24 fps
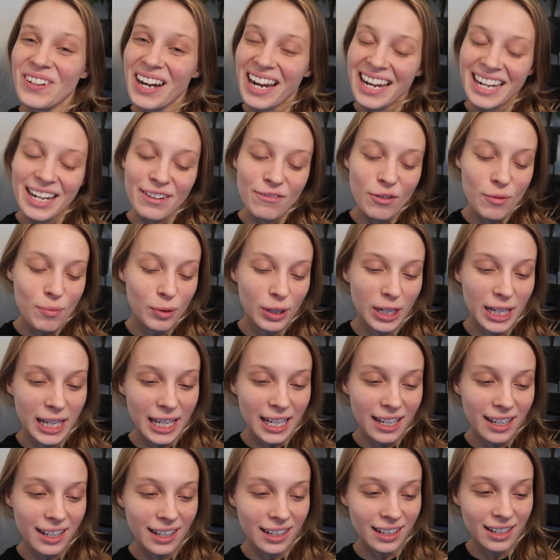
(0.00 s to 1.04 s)
right,
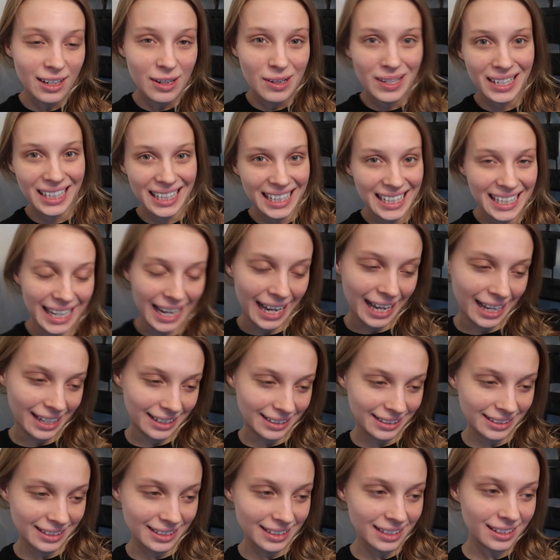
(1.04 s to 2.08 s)
everybody, hello
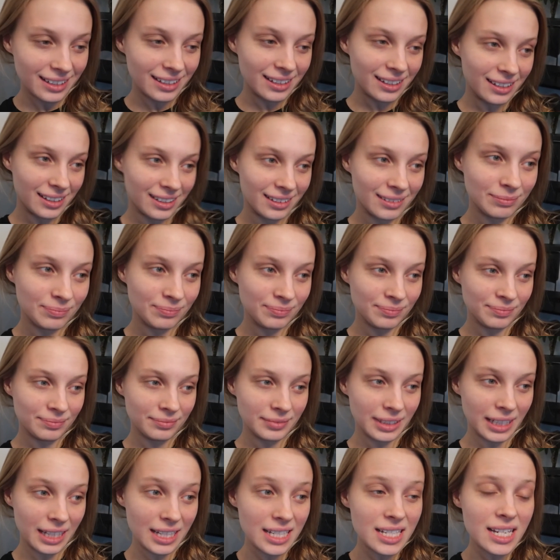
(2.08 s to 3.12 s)
again.
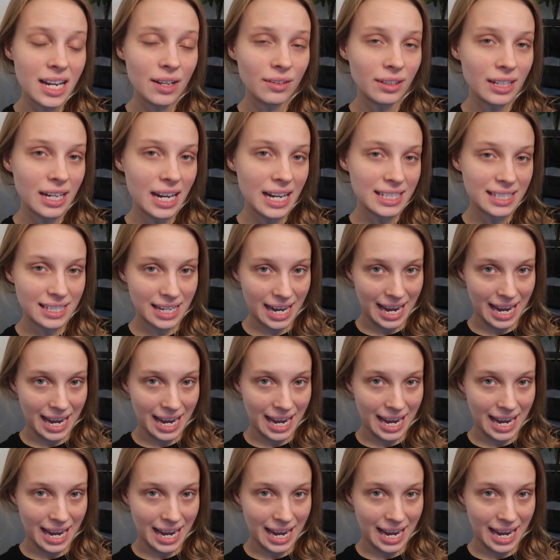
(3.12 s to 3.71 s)
Um, it's now the next